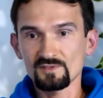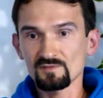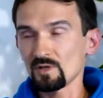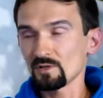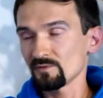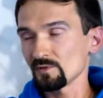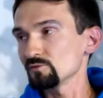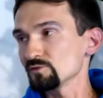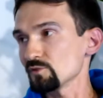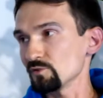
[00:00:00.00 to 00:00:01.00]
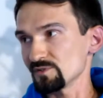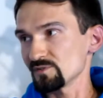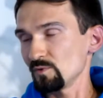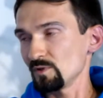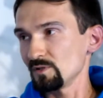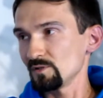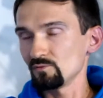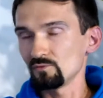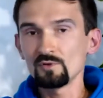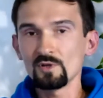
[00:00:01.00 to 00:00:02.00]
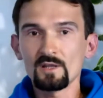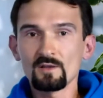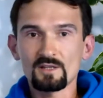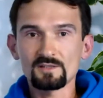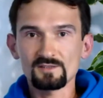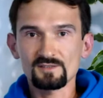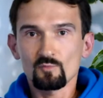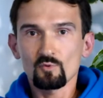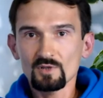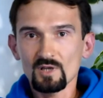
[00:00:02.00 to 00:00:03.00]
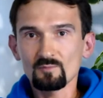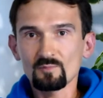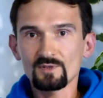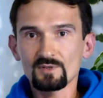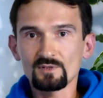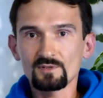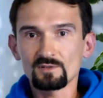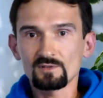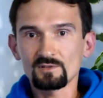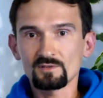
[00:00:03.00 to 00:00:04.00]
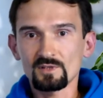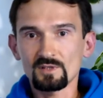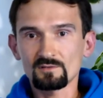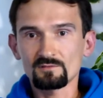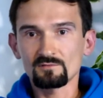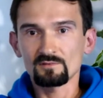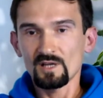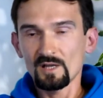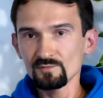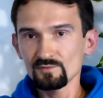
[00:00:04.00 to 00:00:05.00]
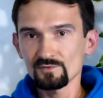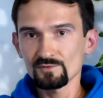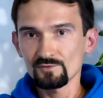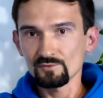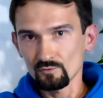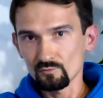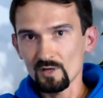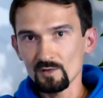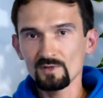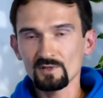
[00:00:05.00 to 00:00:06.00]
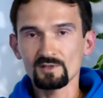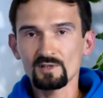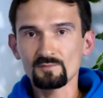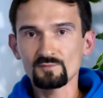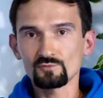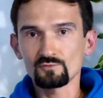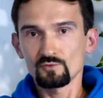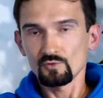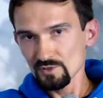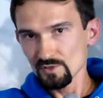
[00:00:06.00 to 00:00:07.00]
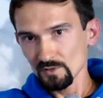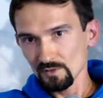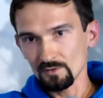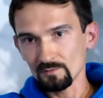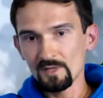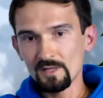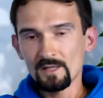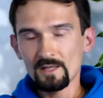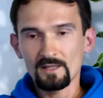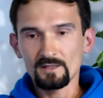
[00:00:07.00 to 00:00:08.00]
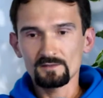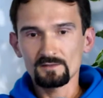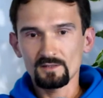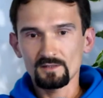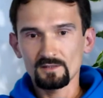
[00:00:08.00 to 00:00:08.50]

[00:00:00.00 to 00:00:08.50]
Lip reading: one of the cool stories where you, as a small company, can come to hubraum, can come to Deutsche Telekom, and